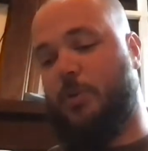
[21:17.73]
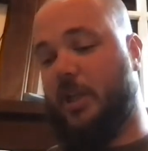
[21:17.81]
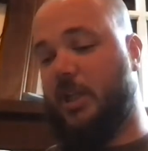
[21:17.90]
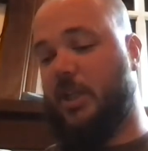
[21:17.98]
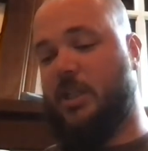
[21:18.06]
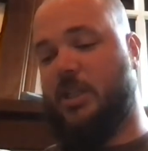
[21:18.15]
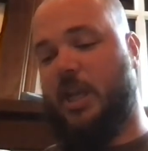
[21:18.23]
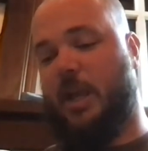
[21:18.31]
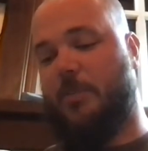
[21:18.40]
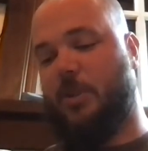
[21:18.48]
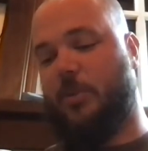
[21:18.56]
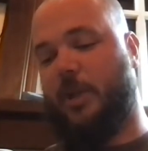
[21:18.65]
but I didn't
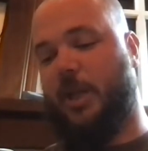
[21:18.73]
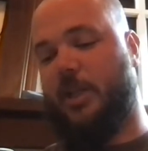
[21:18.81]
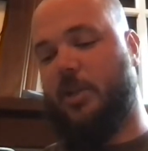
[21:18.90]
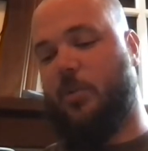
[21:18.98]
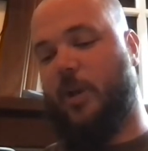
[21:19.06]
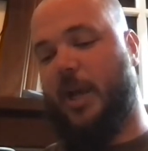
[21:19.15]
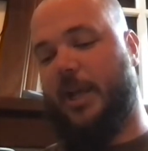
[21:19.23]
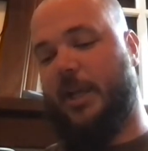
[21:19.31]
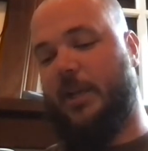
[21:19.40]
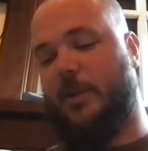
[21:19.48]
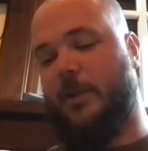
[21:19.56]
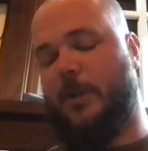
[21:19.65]
stop till we got to the
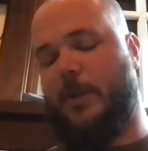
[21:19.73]
wagon.